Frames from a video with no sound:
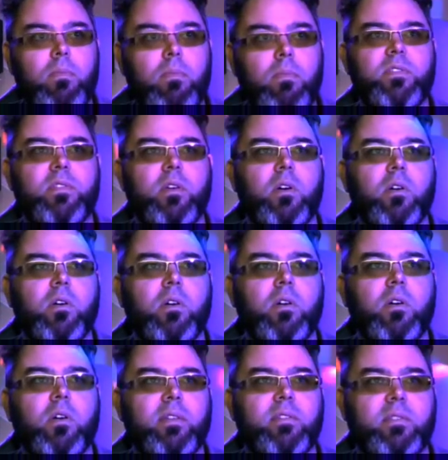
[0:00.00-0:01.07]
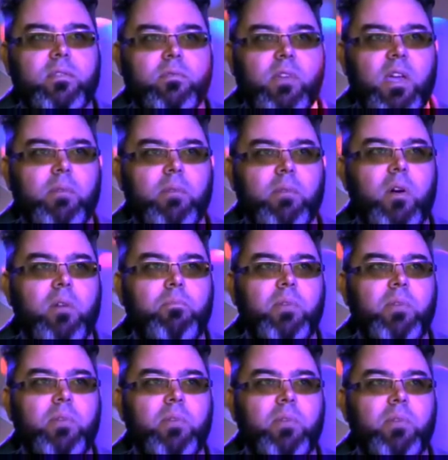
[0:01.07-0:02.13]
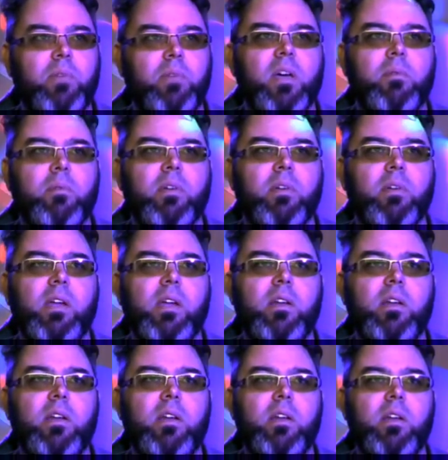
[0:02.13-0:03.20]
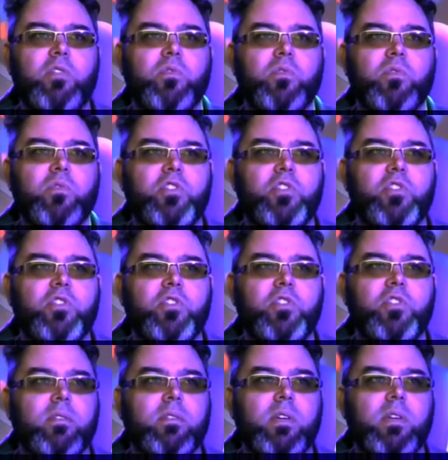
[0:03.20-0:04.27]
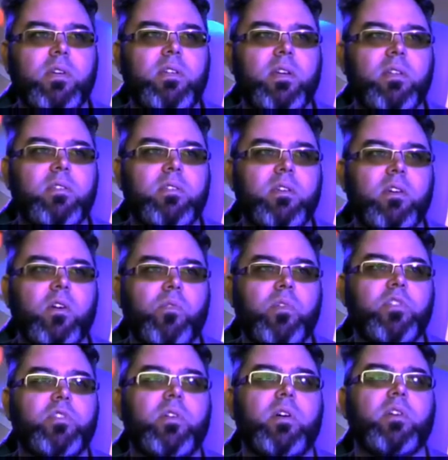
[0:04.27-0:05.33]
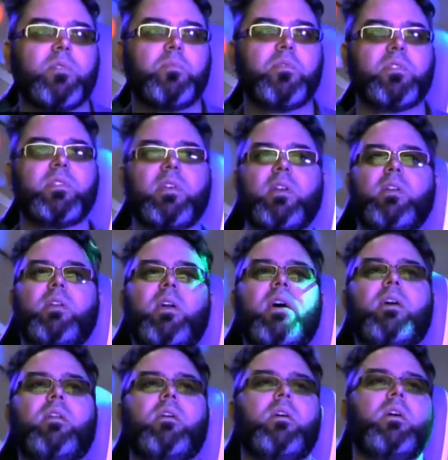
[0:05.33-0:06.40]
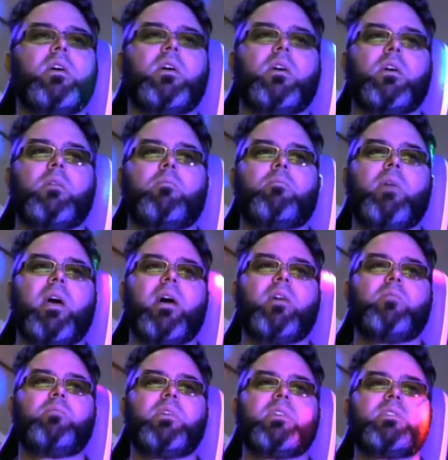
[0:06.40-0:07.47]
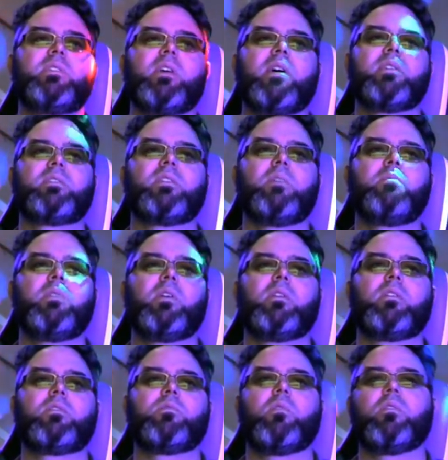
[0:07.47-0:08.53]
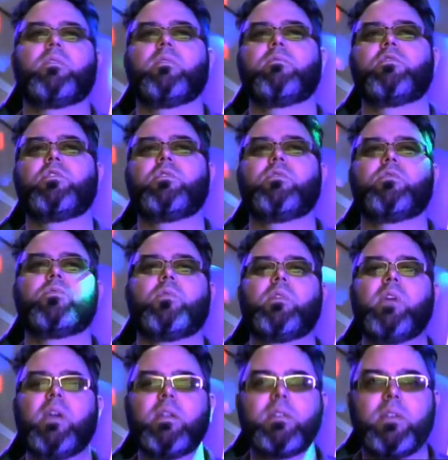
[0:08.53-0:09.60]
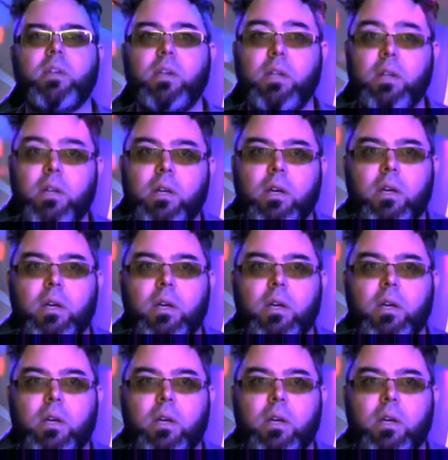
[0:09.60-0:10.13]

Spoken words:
So let's keep going. BCI Summit keynote speech with Richard Ells. ETN CEO Richard Ells presented at Pound BCI Summit on the 12th of June 2018